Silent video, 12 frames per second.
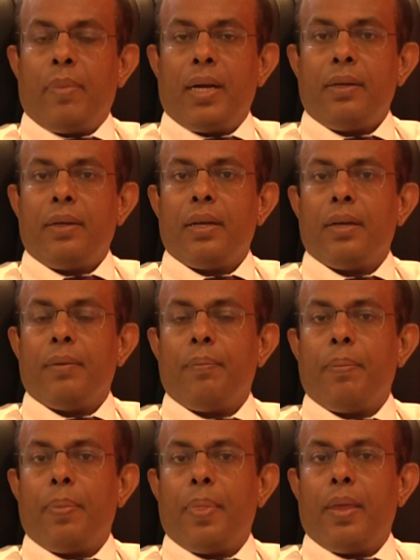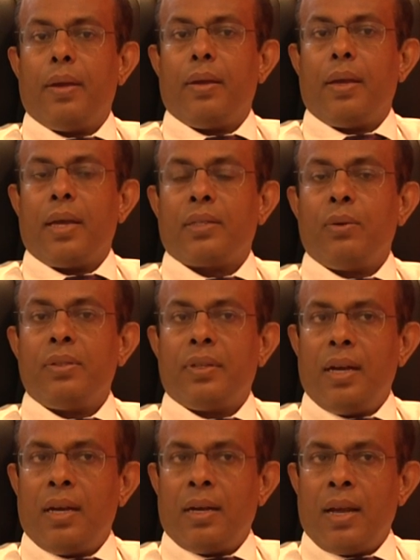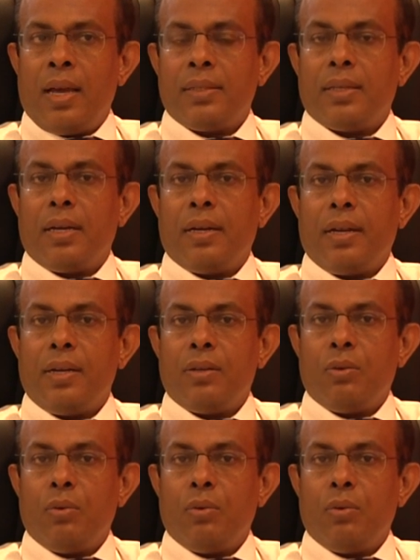but actually Sri Lanka has agreed